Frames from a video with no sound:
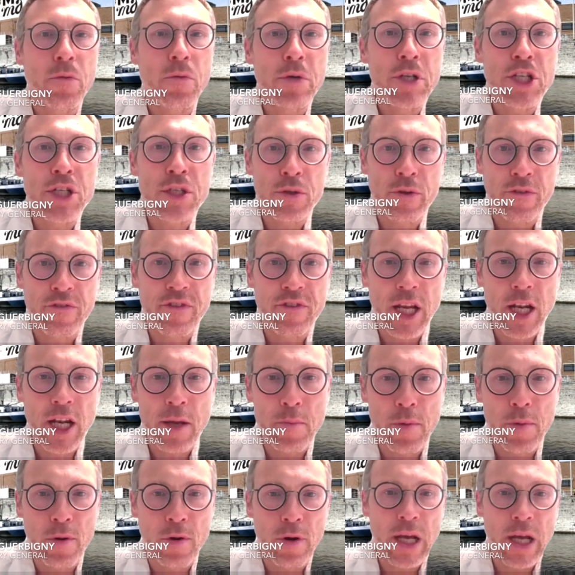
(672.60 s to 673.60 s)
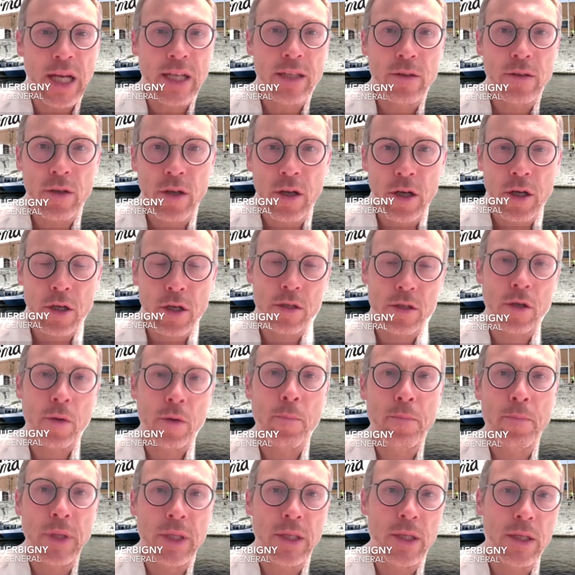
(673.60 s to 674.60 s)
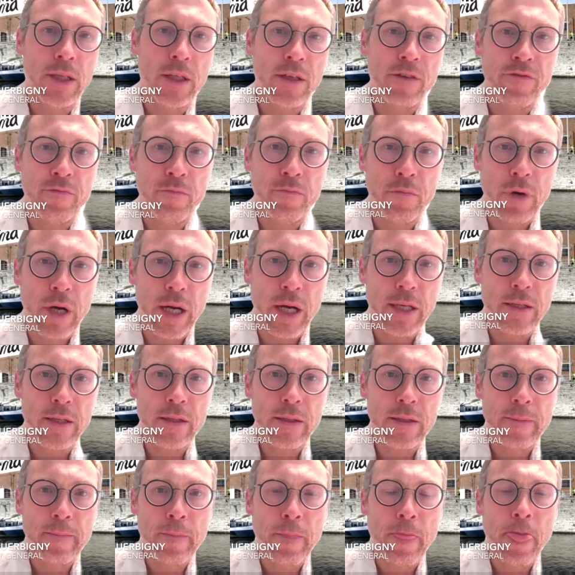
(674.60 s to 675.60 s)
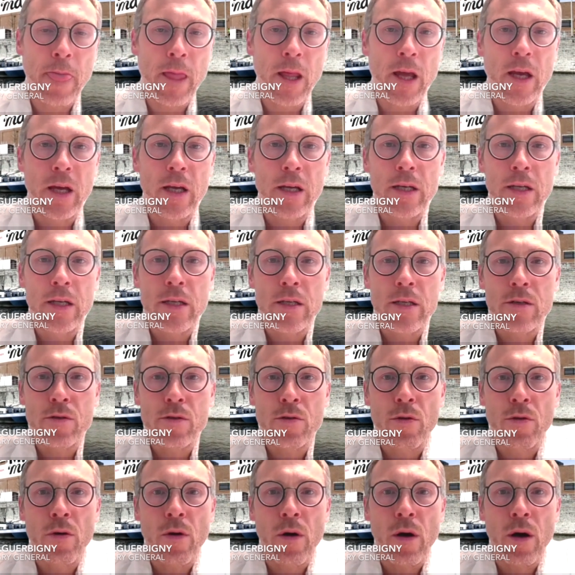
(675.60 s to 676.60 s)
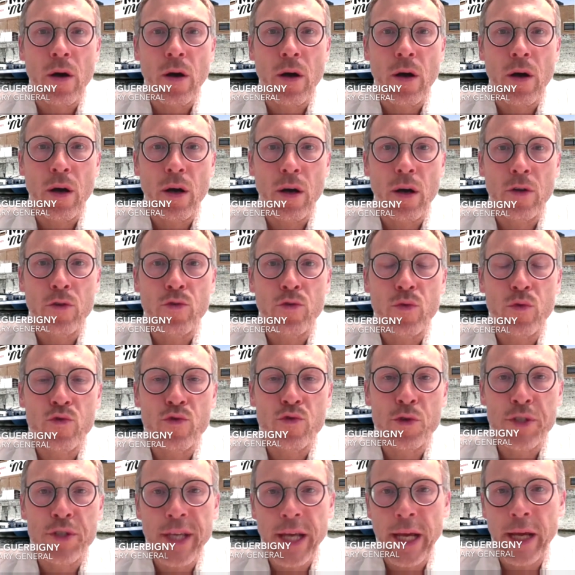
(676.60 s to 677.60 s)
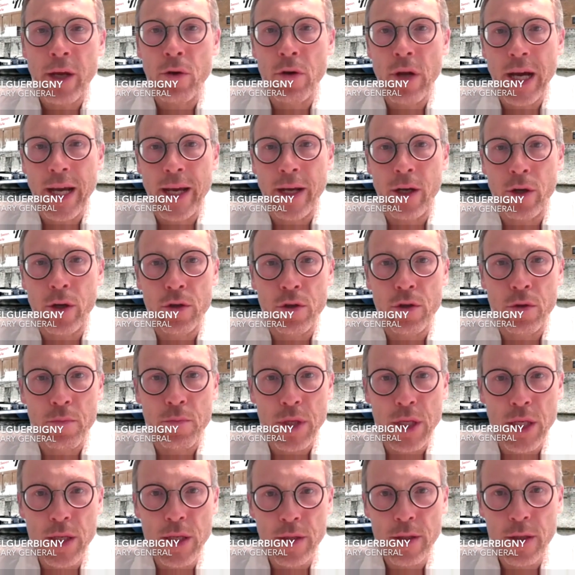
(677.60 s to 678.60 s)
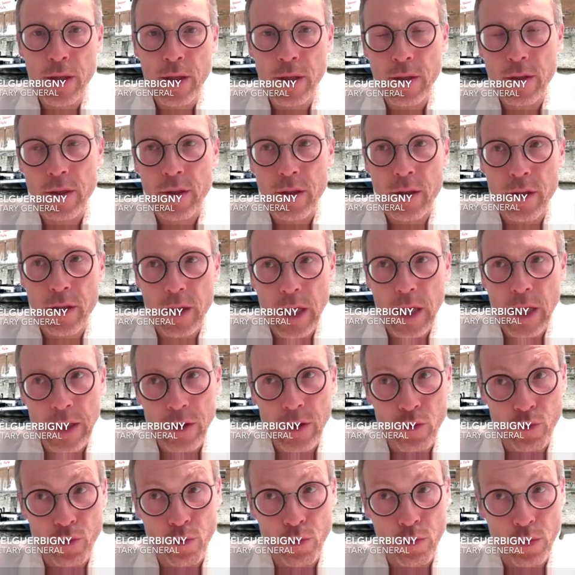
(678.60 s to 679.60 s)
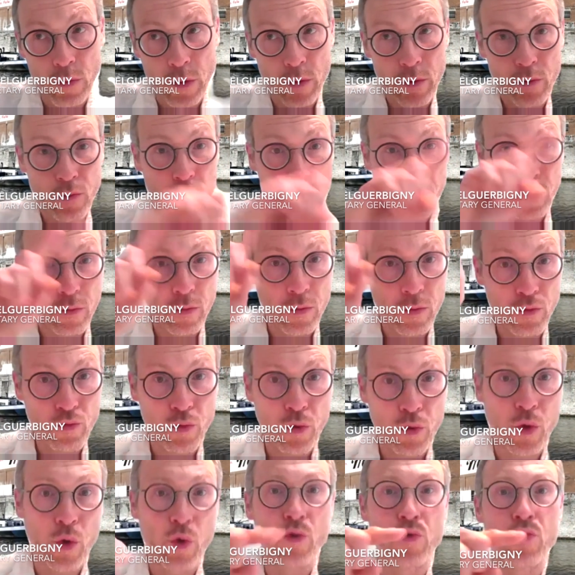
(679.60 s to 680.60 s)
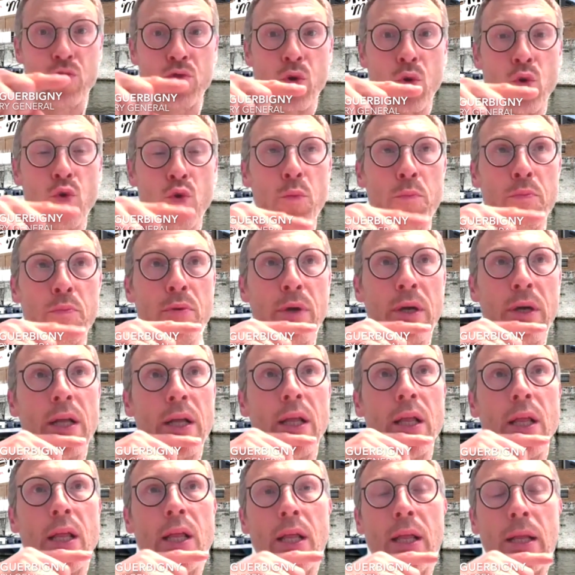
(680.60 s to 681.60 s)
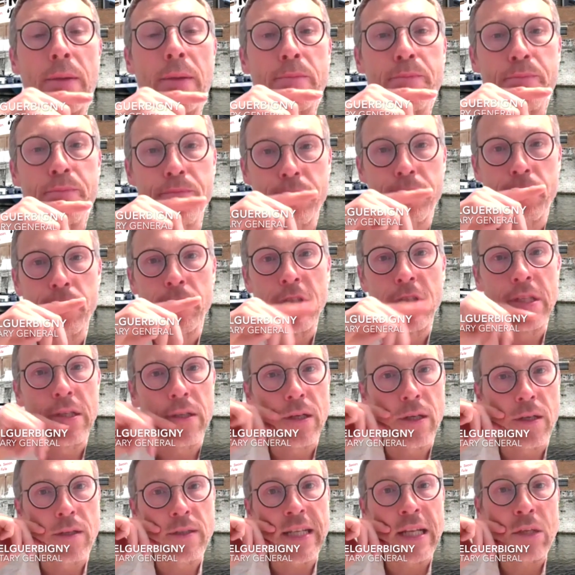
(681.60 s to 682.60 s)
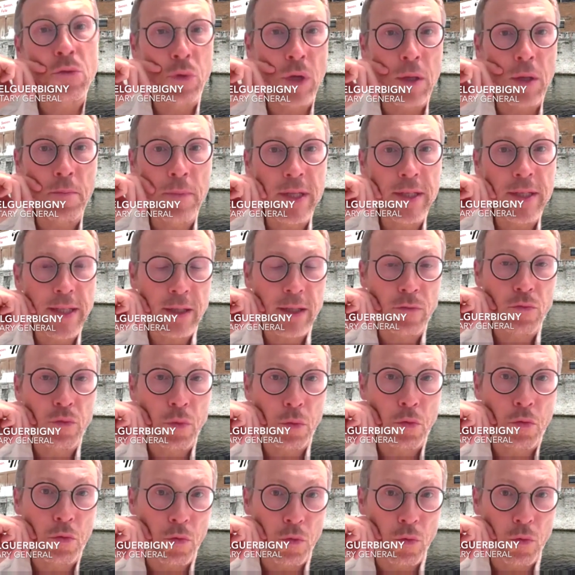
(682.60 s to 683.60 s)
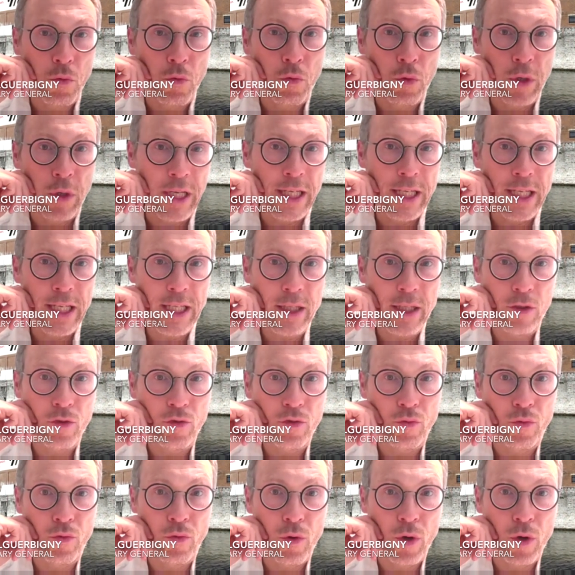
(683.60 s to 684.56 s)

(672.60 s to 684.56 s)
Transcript: which is available at a cost competitive price. So the circular economy, and to close the loop, that will mean that we will need